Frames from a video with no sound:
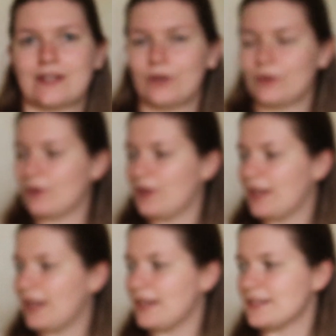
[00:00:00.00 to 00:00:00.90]
you
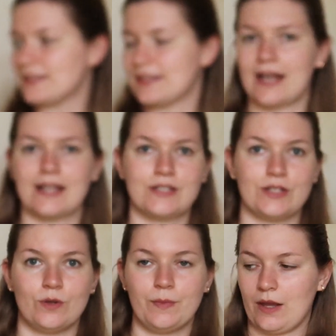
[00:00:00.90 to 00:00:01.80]
is that
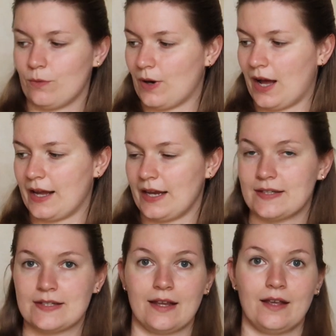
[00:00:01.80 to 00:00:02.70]
you may
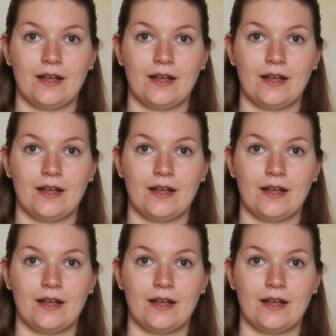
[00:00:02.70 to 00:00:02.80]
write